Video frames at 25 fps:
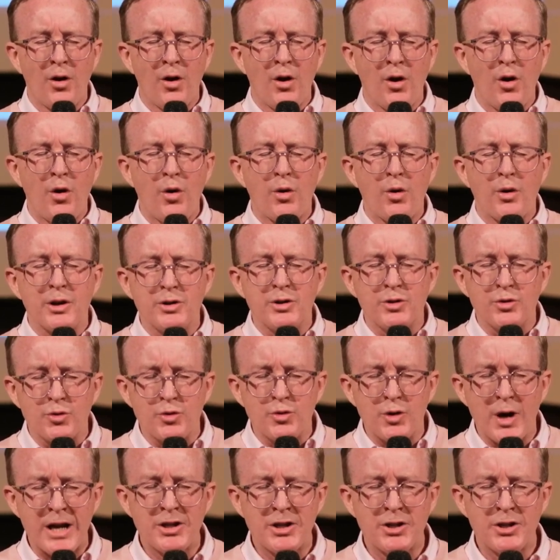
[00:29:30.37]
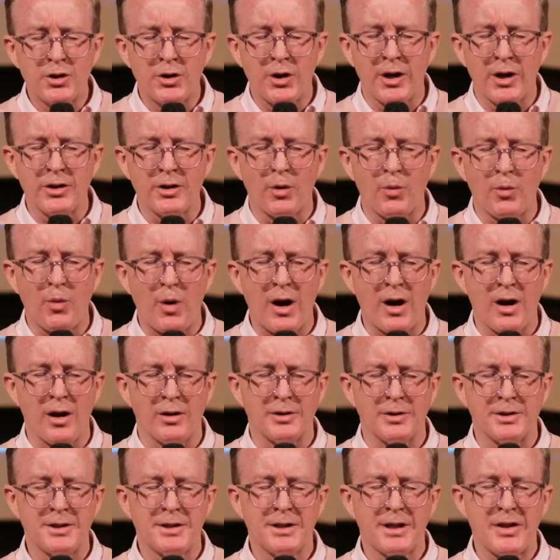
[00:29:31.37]
who is rescuing the
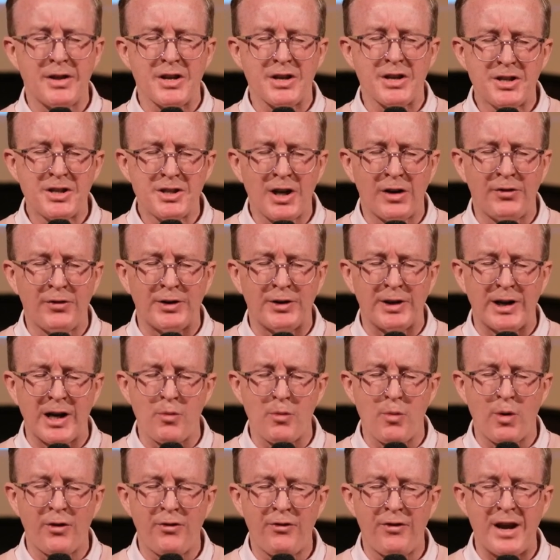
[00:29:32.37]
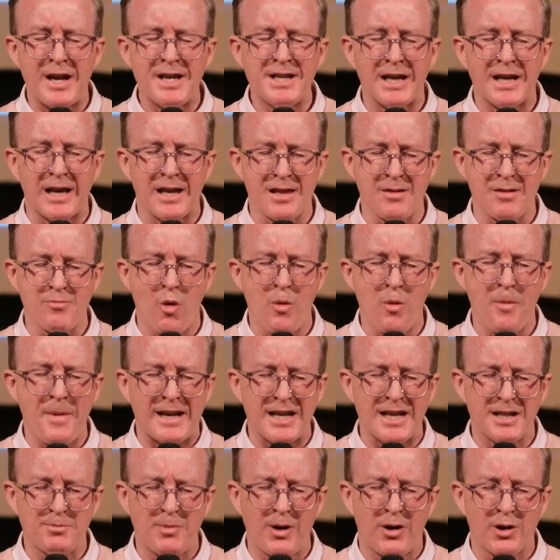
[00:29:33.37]
world. And the suffering we're facing in the moment is
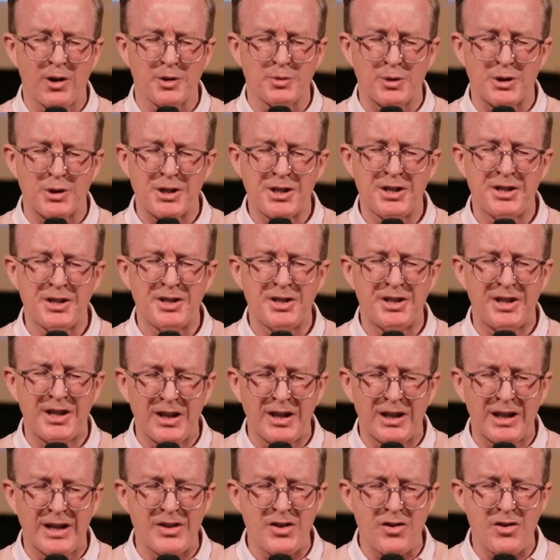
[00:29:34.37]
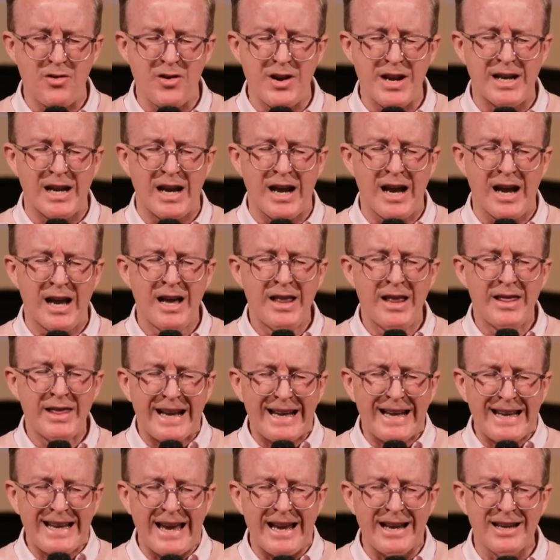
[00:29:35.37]
because we're still in the arena. The
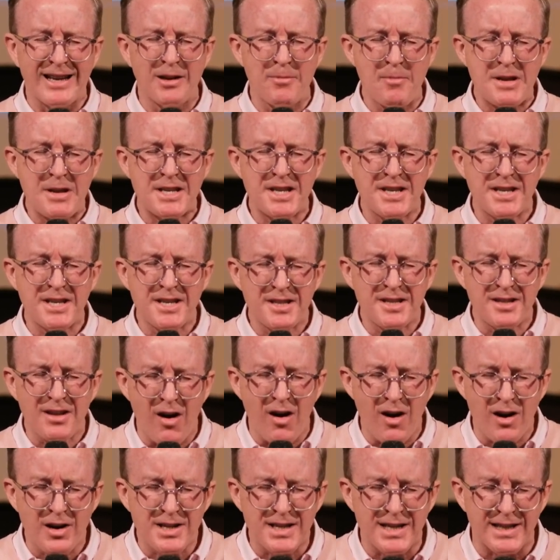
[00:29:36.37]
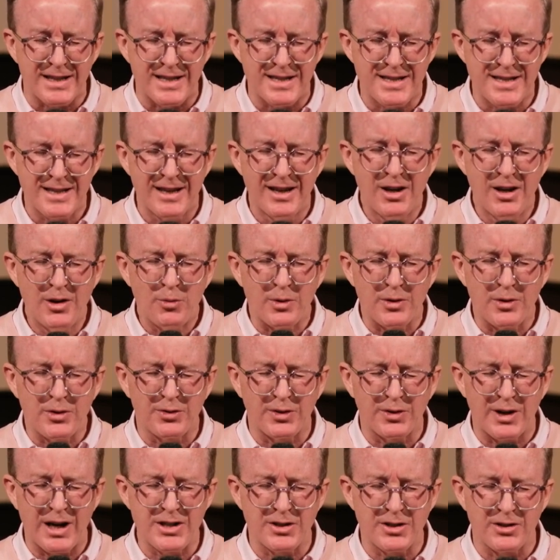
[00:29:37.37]
kingdom has started with
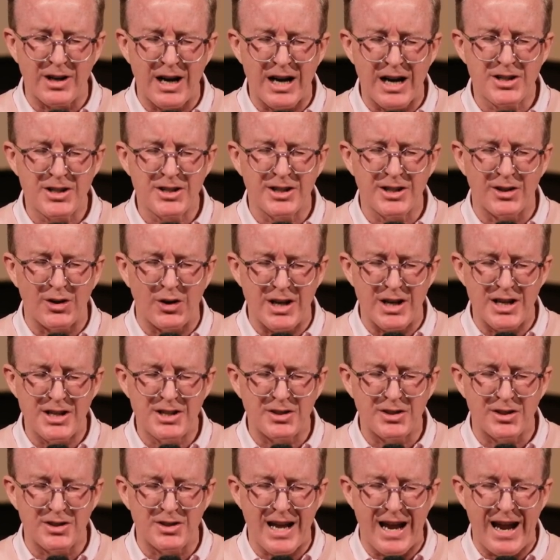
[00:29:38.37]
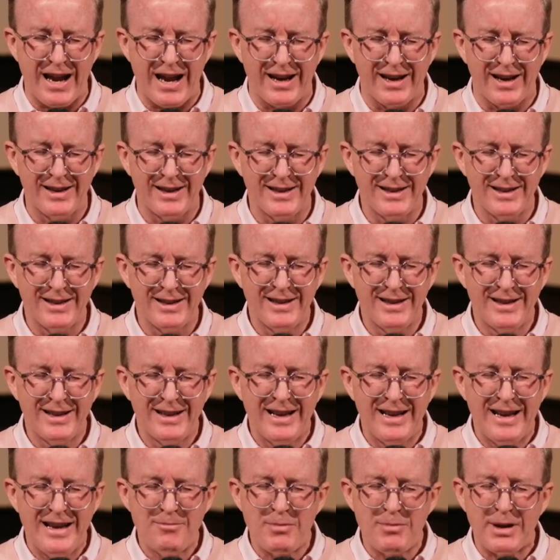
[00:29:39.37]
resurrection on Easter Day.
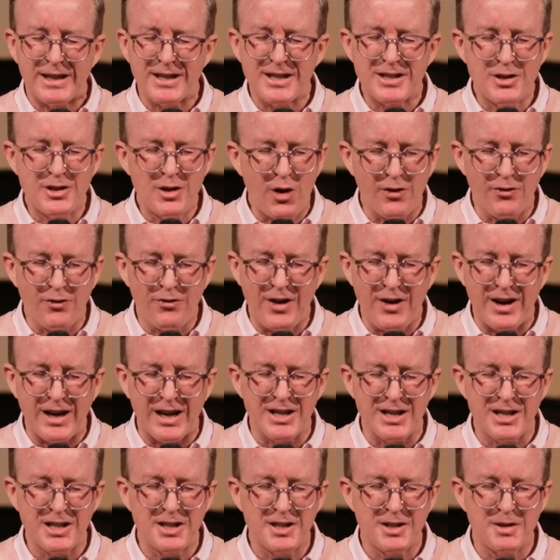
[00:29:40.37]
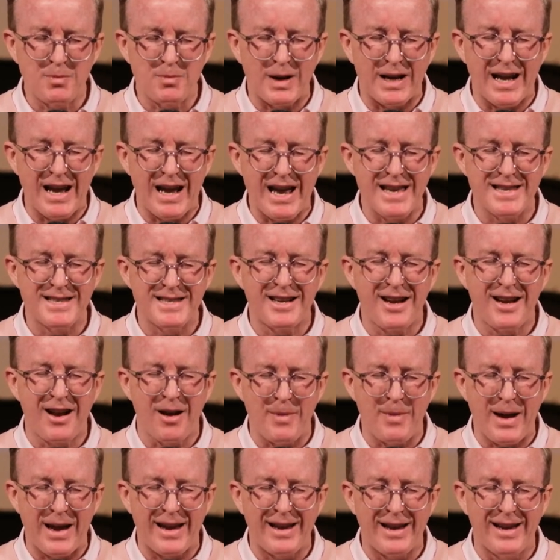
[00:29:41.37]
That is not finished, but it is
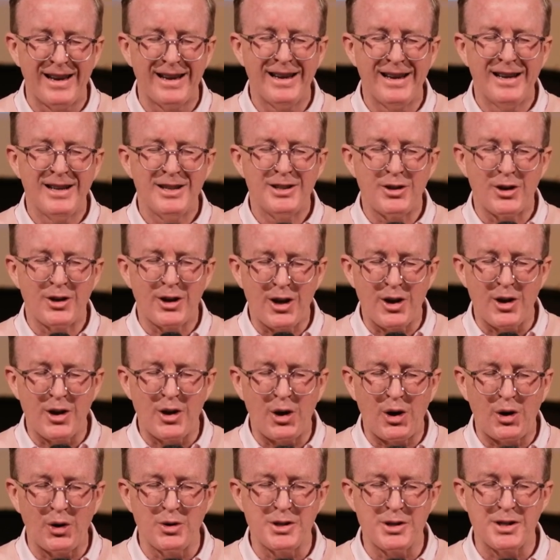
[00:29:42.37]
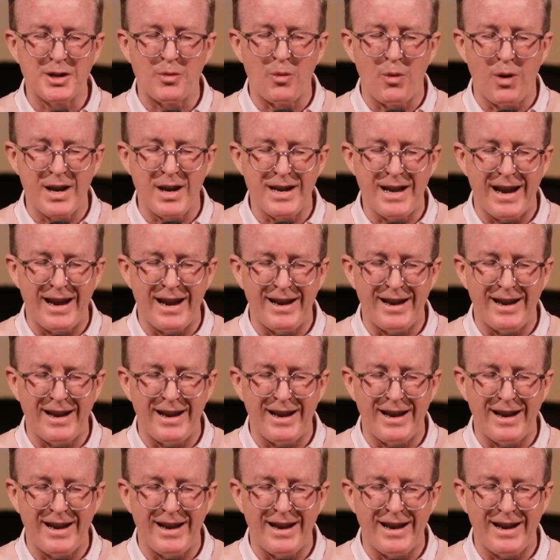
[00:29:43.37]
coming to a conclusion one day